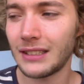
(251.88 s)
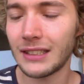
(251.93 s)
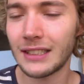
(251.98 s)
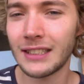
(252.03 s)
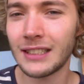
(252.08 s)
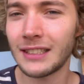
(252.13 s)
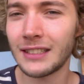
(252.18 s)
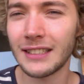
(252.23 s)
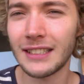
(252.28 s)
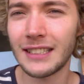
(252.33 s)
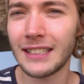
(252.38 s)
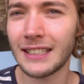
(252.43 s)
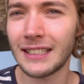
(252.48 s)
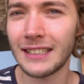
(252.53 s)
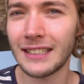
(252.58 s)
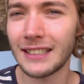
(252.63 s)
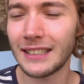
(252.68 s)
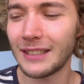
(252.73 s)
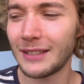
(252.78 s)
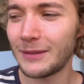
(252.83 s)
I can't
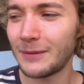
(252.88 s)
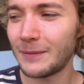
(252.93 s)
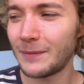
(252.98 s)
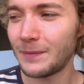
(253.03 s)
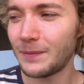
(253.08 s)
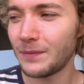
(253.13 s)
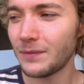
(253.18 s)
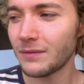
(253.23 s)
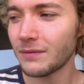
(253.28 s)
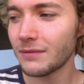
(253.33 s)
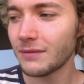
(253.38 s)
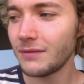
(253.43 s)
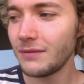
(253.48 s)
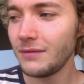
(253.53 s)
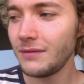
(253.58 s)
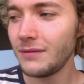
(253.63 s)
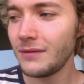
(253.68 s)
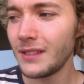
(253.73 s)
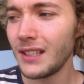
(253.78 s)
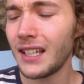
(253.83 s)
stand it.
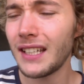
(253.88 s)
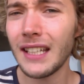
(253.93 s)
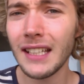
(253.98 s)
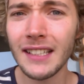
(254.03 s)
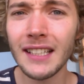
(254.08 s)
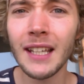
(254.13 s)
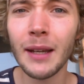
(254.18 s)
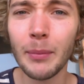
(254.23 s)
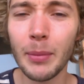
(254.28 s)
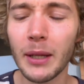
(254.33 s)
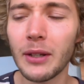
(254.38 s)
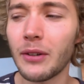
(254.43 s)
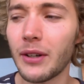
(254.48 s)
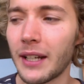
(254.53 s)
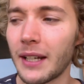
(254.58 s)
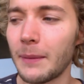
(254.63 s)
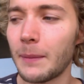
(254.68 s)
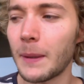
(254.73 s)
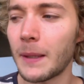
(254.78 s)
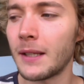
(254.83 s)
I need to get better
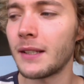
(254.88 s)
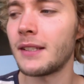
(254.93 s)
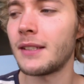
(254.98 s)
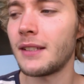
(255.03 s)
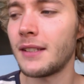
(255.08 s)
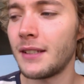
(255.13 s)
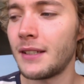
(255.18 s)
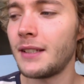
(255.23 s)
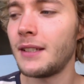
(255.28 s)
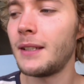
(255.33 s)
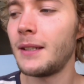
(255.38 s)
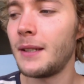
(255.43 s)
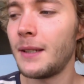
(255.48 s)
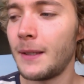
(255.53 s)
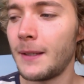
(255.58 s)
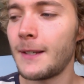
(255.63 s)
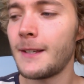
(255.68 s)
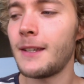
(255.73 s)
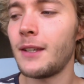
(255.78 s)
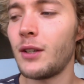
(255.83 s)
at it because
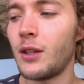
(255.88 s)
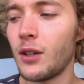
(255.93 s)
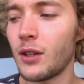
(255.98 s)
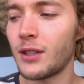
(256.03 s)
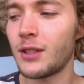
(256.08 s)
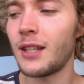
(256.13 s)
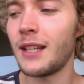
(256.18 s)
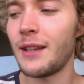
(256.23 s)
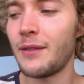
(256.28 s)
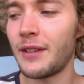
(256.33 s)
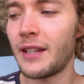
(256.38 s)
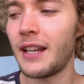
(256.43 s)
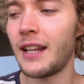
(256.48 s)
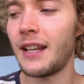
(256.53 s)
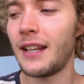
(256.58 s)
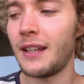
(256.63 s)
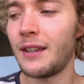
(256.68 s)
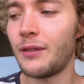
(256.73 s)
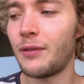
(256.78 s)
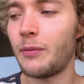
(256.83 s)
you got to live and
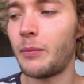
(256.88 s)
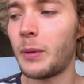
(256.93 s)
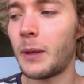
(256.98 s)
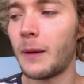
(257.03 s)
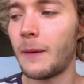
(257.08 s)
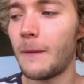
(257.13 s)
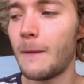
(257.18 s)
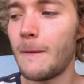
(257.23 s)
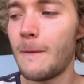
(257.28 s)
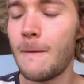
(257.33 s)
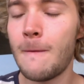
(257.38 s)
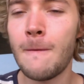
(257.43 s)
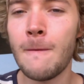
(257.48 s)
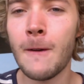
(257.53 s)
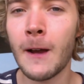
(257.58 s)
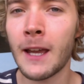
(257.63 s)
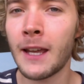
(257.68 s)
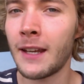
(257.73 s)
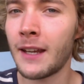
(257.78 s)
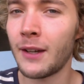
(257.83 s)
let live, but
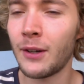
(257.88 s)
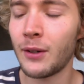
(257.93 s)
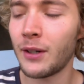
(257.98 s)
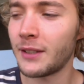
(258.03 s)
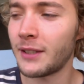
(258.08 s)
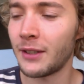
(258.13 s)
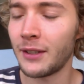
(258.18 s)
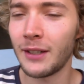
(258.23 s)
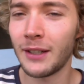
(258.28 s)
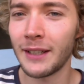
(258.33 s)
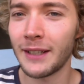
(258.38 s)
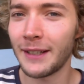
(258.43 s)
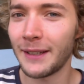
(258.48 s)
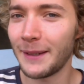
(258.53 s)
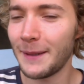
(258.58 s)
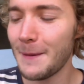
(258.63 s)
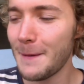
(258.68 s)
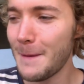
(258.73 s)
fucking hell, I don't like it.